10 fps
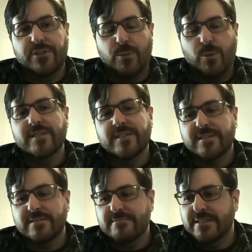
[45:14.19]
the
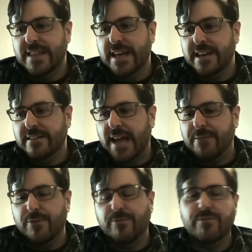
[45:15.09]
ones that
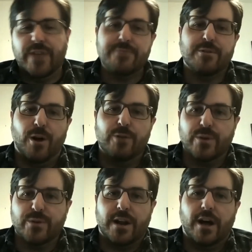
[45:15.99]
have they've evolved
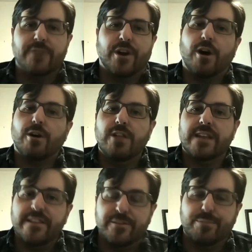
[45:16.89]
with quite often are a lot
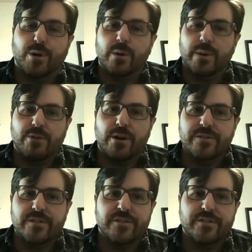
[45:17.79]
of these burrowing rodents.